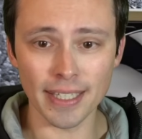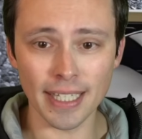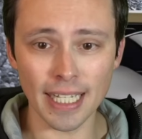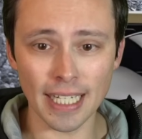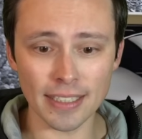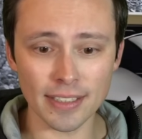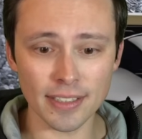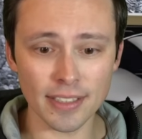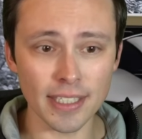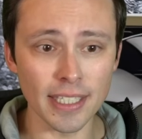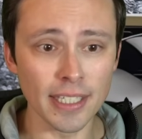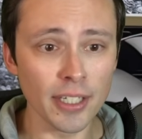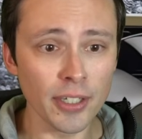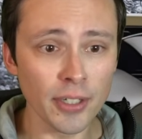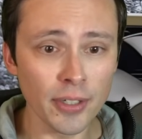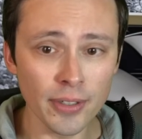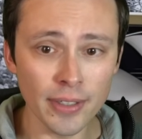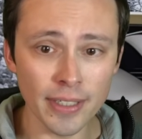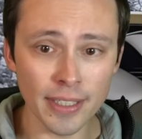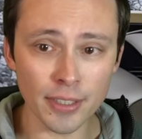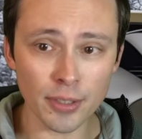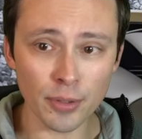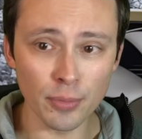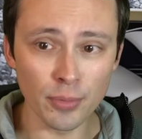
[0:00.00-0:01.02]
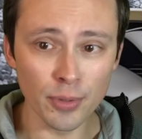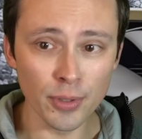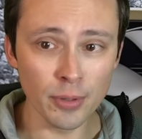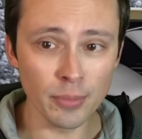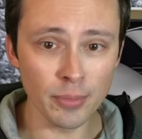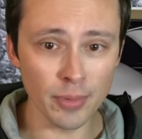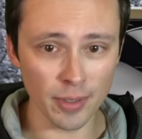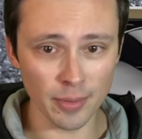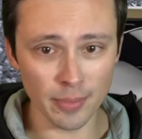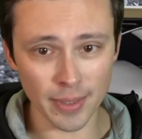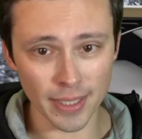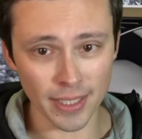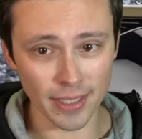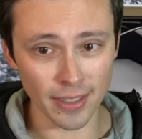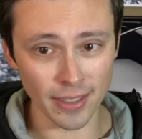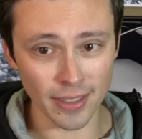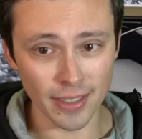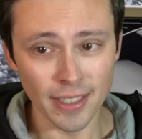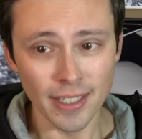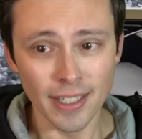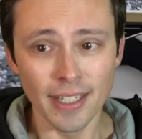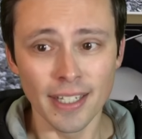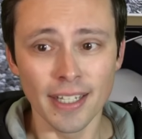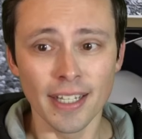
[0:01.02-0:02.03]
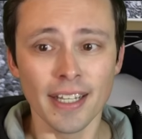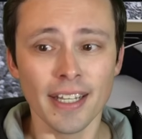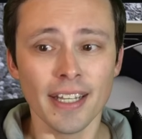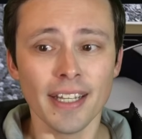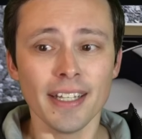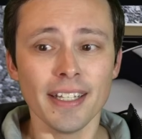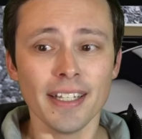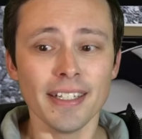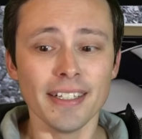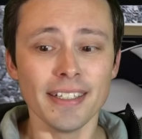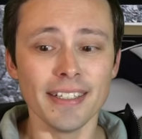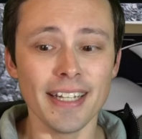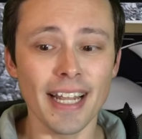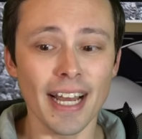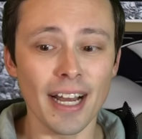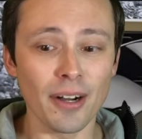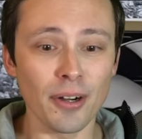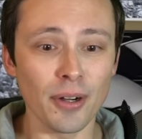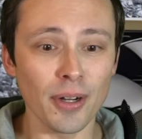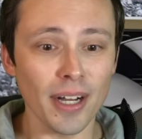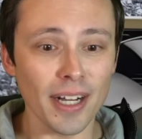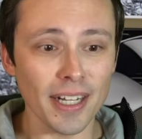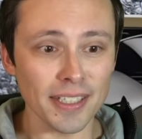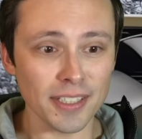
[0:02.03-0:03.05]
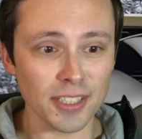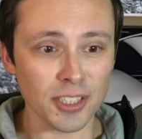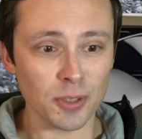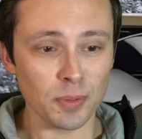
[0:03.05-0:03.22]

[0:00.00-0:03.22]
that's the current rumor mill. Now, uh,